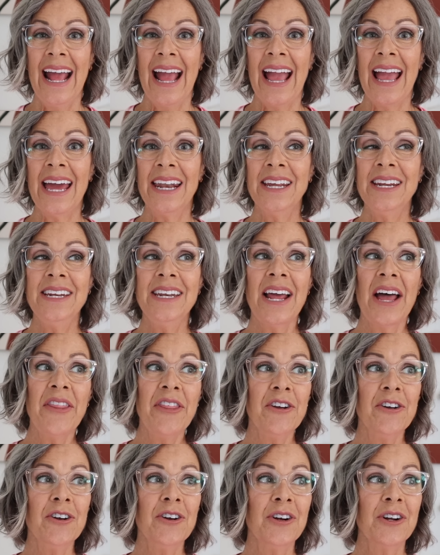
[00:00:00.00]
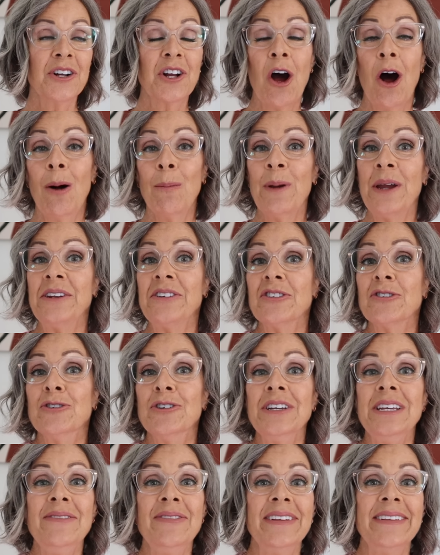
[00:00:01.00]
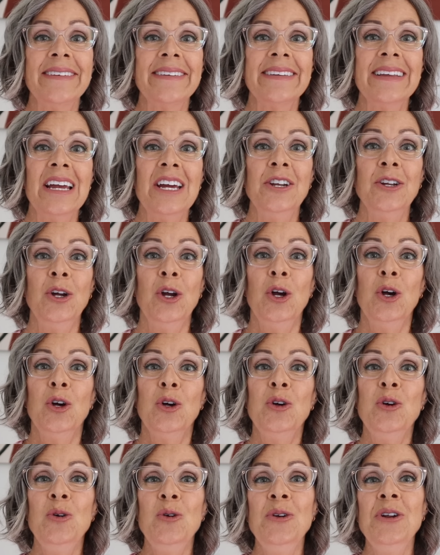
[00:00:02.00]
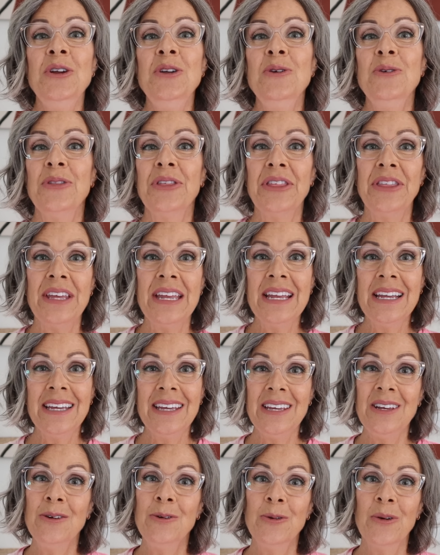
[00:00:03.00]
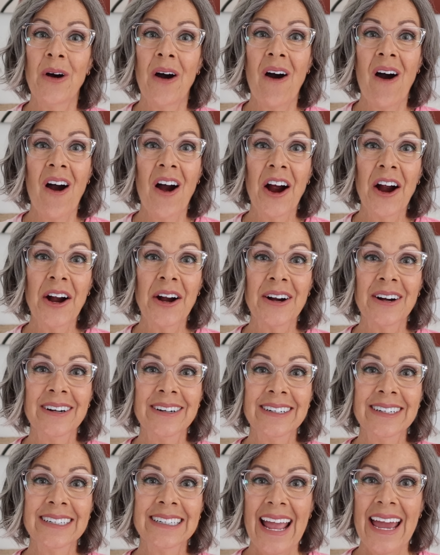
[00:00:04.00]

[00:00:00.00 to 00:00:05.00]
And another commenter even said, Who do you think you are?